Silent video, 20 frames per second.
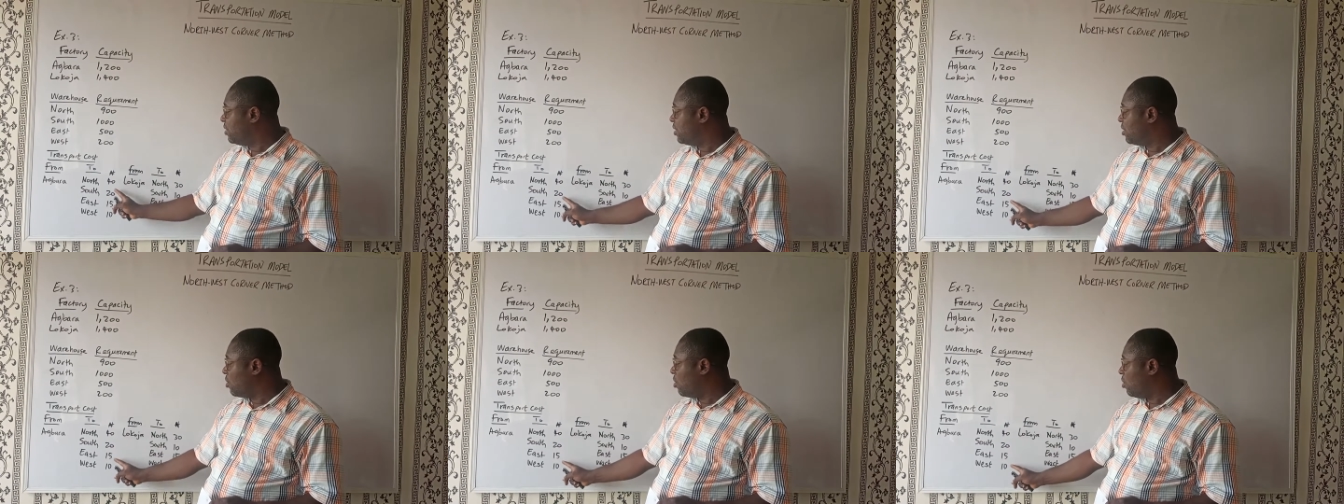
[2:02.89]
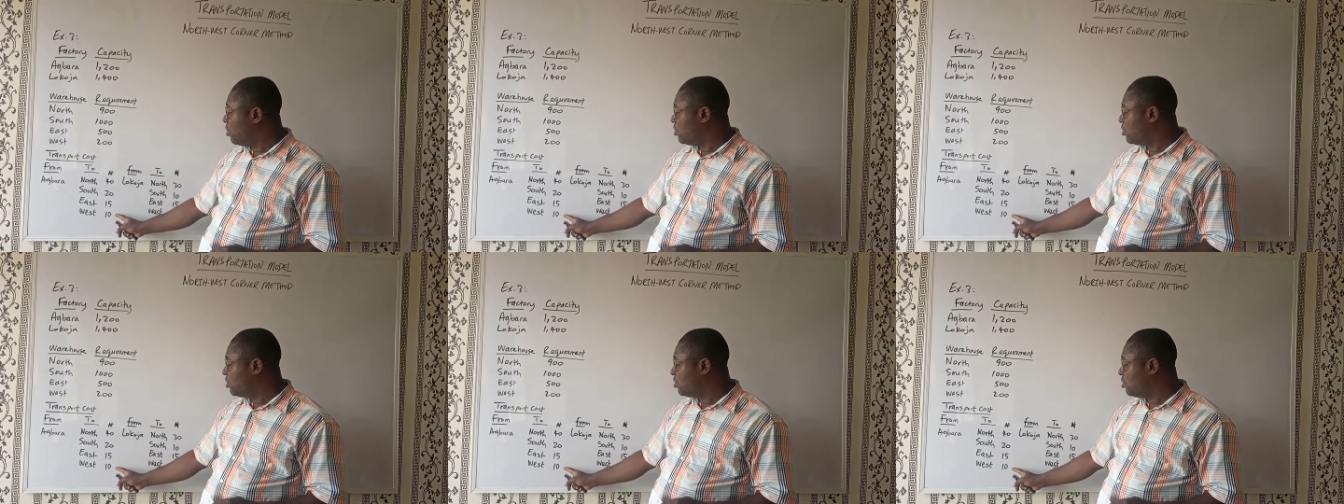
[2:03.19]
the
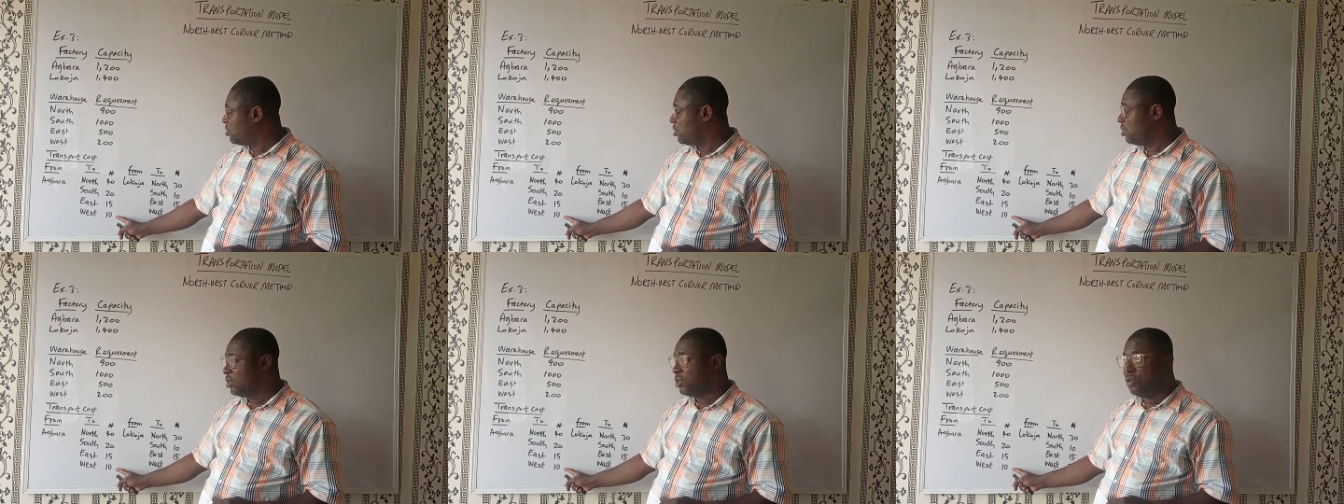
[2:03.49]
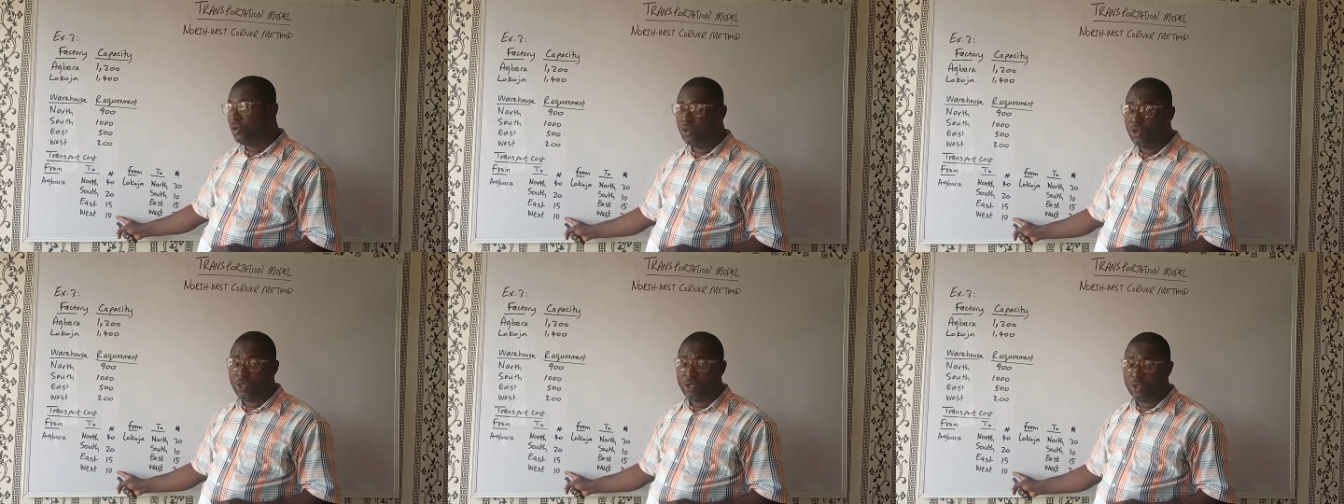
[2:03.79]
cost, the
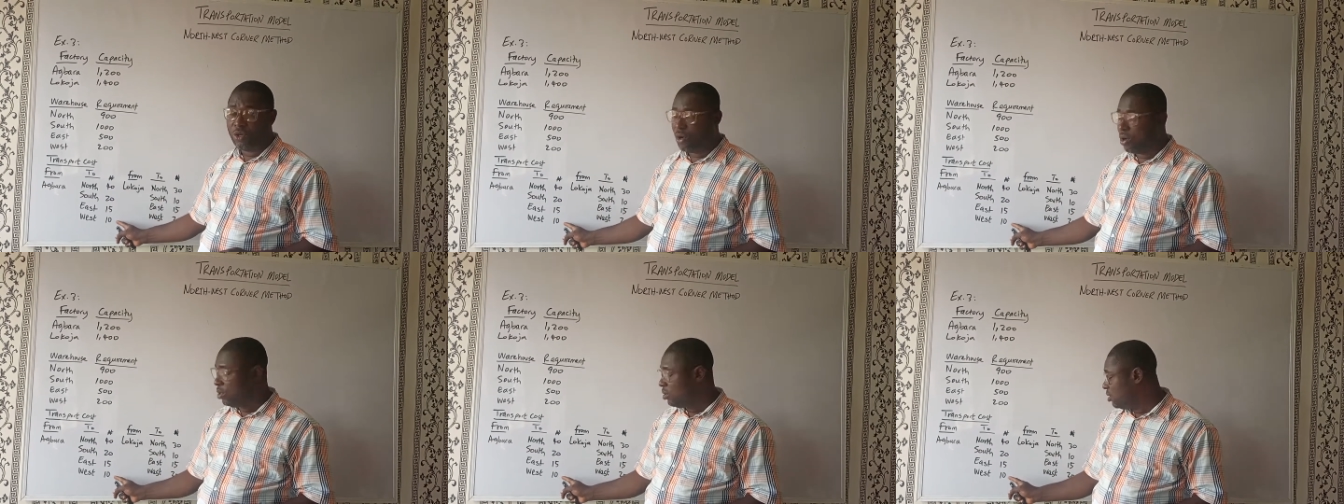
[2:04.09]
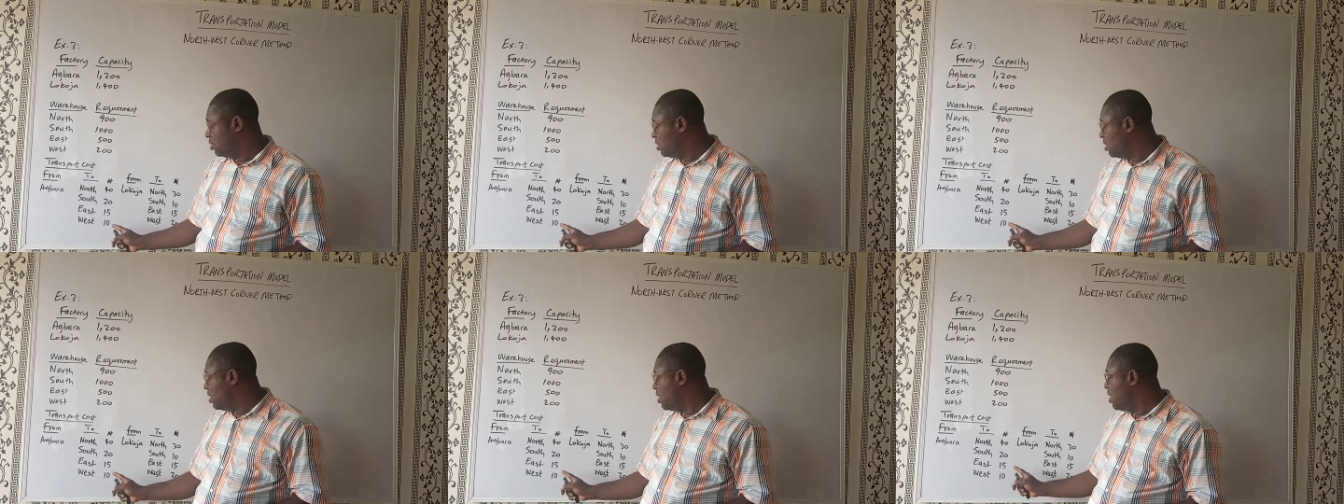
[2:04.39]
unit
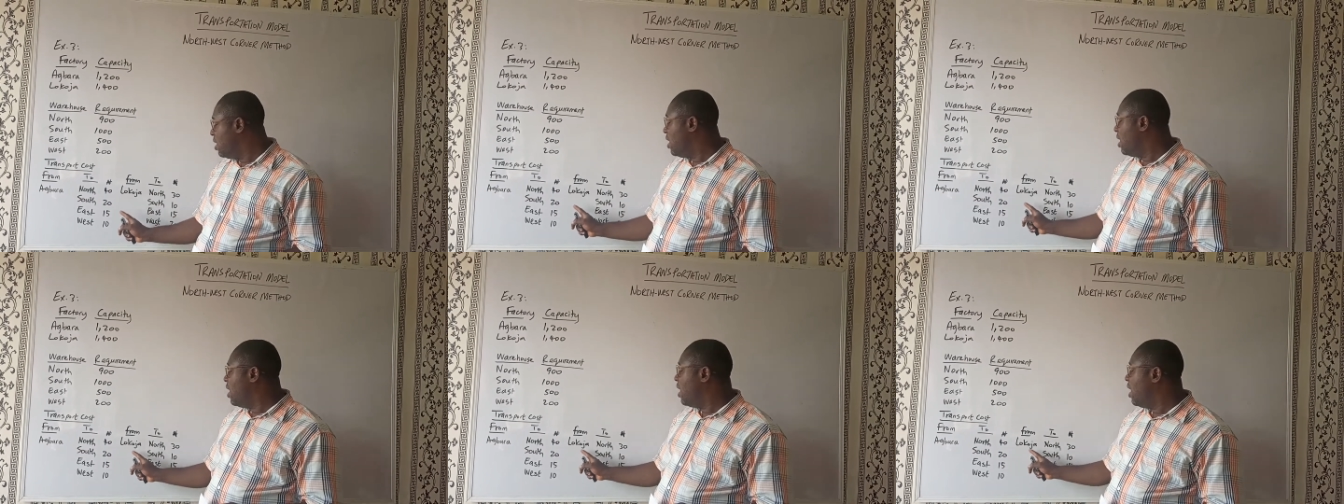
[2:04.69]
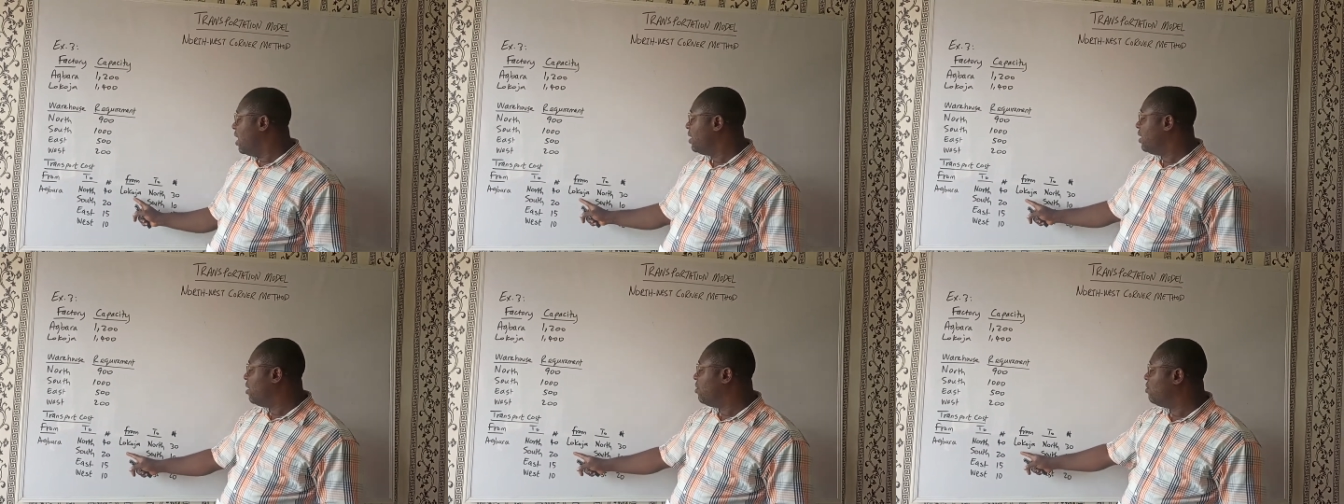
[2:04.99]
cost,
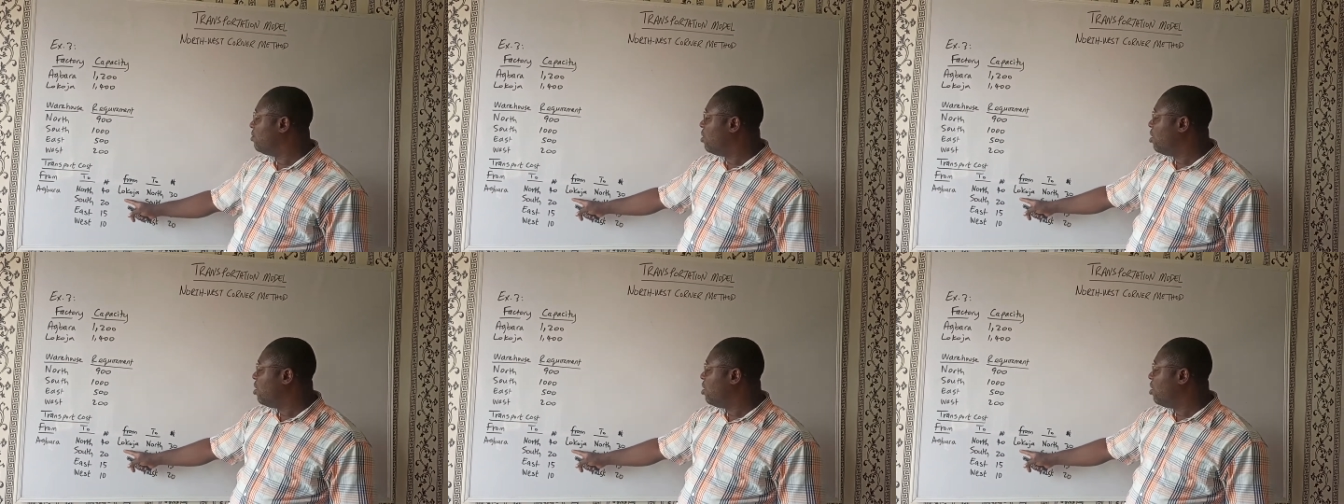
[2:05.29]
and then